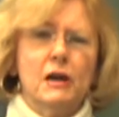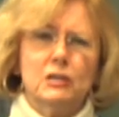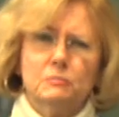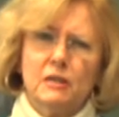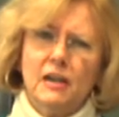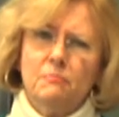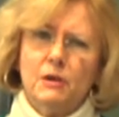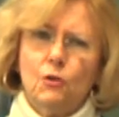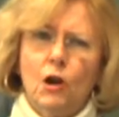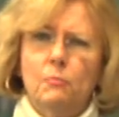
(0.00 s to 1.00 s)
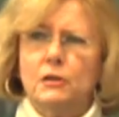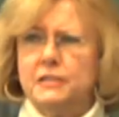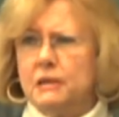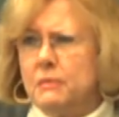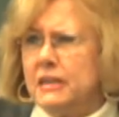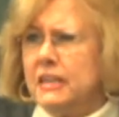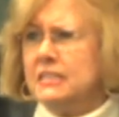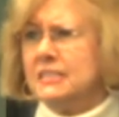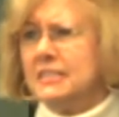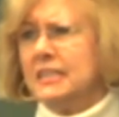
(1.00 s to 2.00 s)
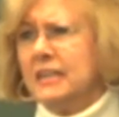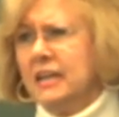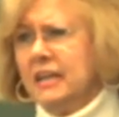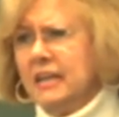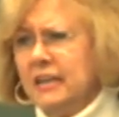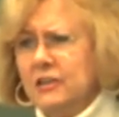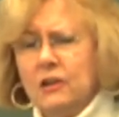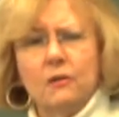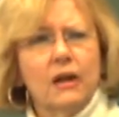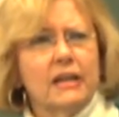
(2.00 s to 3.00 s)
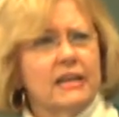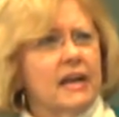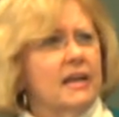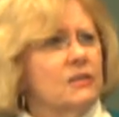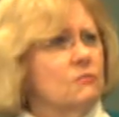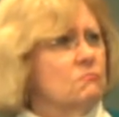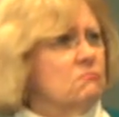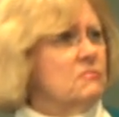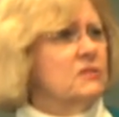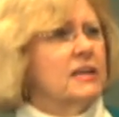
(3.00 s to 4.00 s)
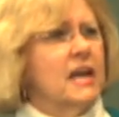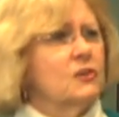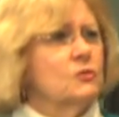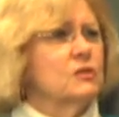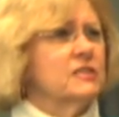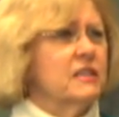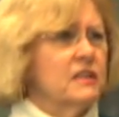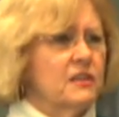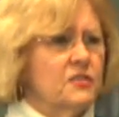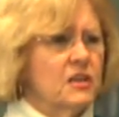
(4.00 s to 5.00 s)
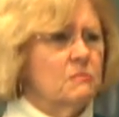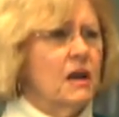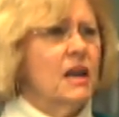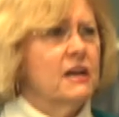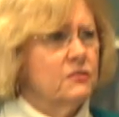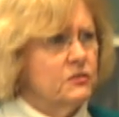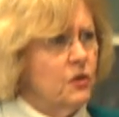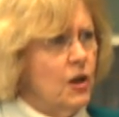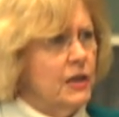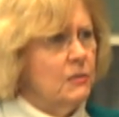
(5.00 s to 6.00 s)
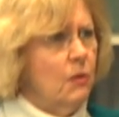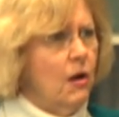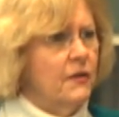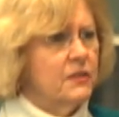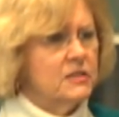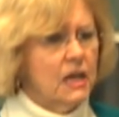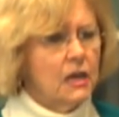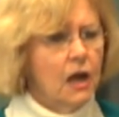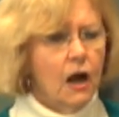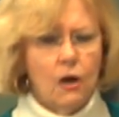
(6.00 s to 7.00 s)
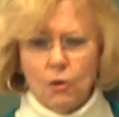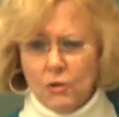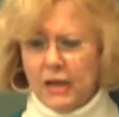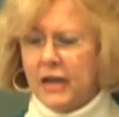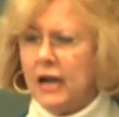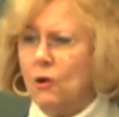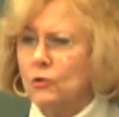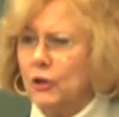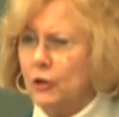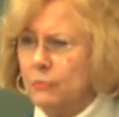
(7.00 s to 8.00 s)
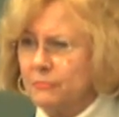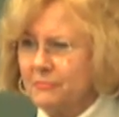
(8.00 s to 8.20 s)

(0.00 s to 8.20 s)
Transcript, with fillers: husband left, my car broke down, my kids are sick, you know, mm-hmm. I, I don't I can't do this, that, and the other thing, and my life is falling apart. And they'll say, oh, okay, how old are you?